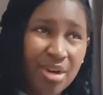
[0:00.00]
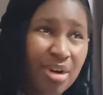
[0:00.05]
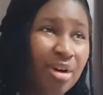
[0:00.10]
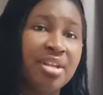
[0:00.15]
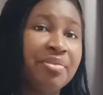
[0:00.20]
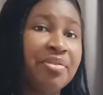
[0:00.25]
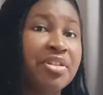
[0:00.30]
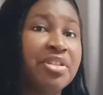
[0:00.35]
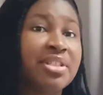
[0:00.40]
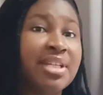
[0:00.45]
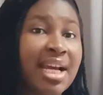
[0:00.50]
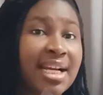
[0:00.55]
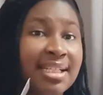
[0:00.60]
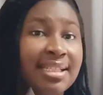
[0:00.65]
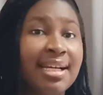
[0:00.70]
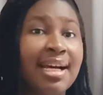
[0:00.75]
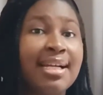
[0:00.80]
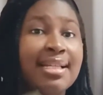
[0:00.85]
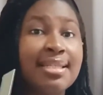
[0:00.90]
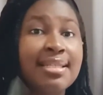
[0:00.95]
So if you check
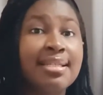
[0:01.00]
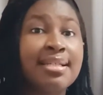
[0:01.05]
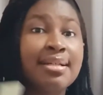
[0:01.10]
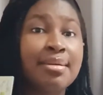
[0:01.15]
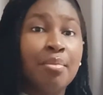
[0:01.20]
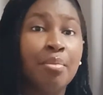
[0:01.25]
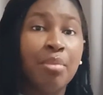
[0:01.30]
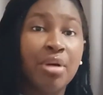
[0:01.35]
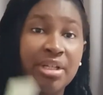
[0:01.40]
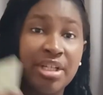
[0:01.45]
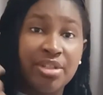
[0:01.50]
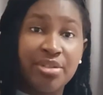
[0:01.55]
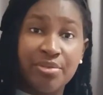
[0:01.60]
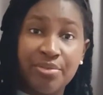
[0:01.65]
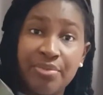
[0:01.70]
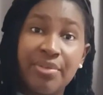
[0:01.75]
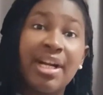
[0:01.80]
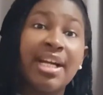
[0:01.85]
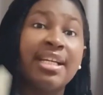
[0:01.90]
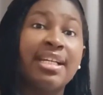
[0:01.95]
that Monday to
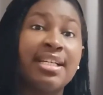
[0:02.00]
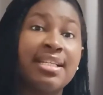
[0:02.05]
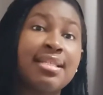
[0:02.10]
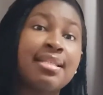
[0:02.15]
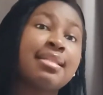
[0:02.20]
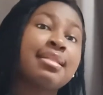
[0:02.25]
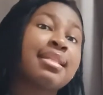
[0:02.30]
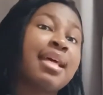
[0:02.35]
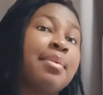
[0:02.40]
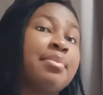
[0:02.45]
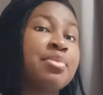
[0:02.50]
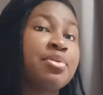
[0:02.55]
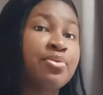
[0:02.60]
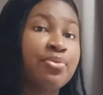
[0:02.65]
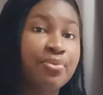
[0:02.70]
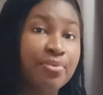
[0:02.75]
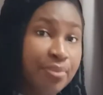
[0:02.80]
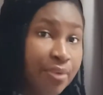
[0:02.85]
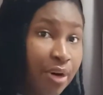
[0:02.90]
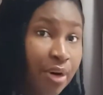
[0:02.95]
Fridays times
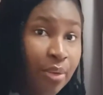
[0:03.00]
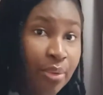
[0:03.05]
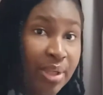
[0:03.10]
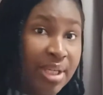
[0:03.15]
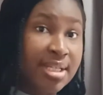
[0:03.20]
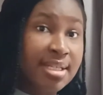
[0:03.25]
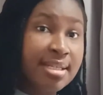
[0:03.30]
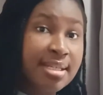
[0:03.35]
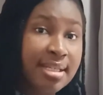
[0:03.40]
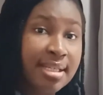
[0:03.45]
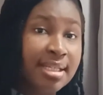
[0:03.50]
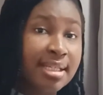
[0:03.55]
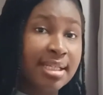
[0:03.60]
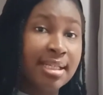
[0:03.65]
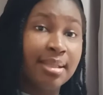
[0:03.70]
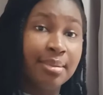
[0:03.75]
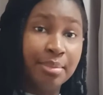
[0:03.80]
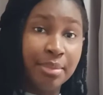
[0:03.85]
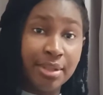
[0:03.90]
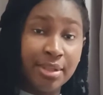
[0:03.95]
4 weeks
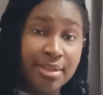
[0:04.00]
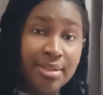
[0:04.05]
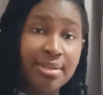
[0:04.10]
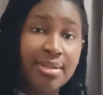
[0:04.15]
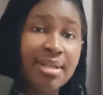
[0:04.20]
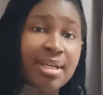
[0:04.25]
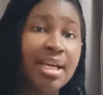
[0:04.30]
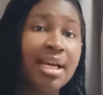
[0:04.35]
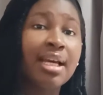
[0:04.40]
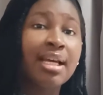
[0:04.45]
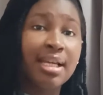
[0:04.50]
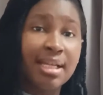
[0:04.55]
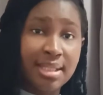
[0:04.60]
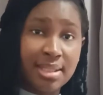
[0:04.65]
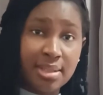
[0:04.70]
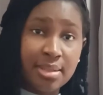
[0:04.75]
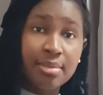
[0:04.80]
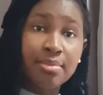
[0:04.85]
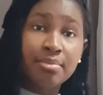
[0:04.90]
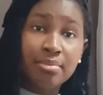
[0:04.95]
in a month,
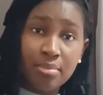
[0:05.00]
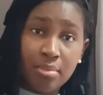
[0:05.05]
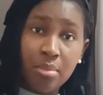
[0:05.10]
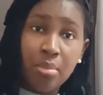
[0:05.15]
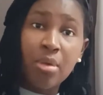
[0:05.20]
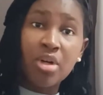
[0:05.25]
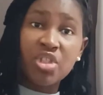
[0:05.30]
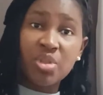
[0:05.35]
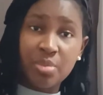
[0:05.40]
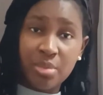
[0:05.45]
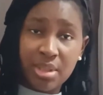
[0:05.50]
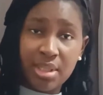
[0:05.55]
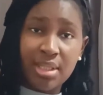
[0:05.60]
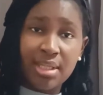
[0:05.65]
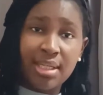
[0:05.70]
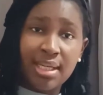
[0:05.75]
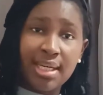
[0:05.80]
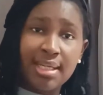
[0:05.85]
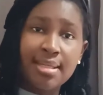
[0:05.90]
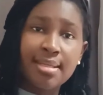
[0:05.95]
it's much more
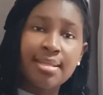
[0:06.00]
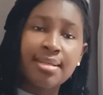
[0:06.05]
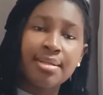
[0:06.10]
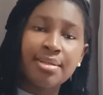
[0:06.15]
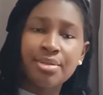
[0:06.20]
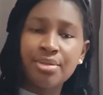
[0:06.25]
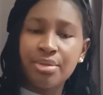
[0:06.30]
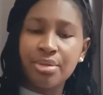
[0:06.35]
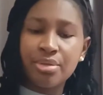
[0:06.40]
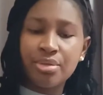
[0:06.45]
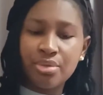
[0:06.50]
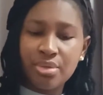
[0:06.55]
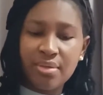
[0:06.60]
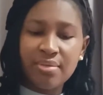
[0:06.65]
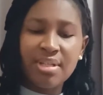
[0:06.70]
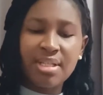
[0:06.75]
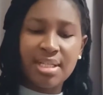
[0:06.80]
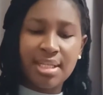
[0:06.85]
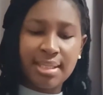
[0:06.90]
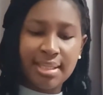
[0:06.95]
than that. So
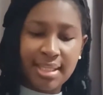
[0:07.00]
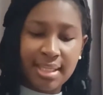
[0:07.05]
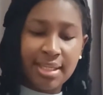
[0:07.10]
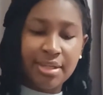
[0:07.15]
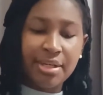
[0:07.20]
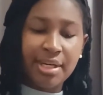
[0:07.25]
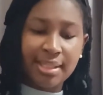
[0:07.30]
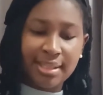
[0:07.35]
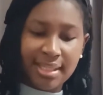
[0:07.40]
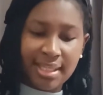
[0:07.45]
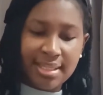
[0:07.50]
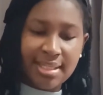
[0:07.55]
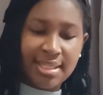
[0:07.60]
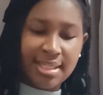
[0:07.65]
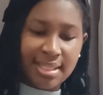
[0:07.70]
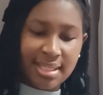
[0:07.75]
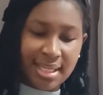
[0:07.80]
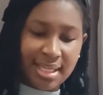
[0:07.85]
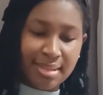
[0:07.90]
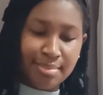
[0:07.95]
12,330
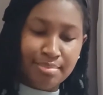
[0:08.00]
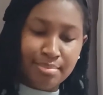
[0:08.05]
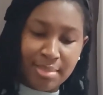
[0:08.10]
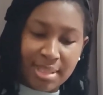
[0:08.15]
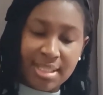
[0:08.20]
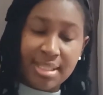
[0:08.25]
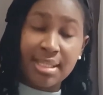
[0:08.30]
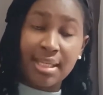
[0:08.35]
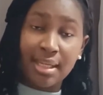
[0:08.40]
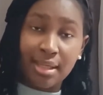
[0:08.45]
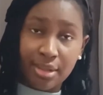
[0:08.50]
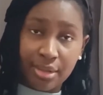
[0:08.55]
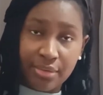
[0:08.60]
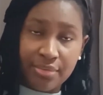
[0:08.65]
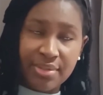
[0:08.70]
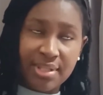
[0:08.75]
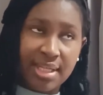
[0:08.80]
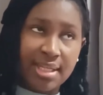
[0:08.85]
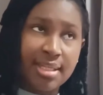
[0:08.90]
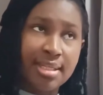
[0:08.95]
yen makes a lot of
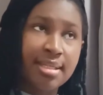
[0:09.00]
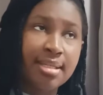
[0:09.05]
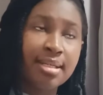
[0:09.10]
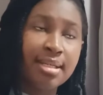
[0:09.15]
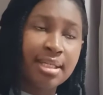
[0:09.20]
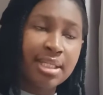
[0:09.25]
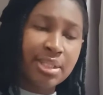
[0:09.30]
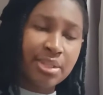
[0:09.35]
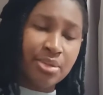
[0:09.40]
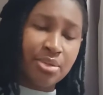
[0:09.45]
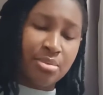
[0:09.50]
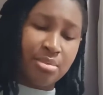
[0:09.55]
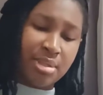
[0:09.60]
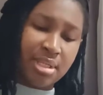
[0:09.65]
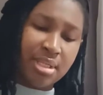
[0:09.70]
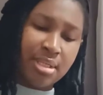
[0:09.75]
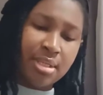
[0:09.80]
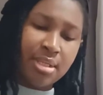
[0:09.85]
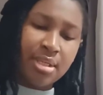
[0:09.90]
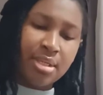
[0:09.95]
sense to me.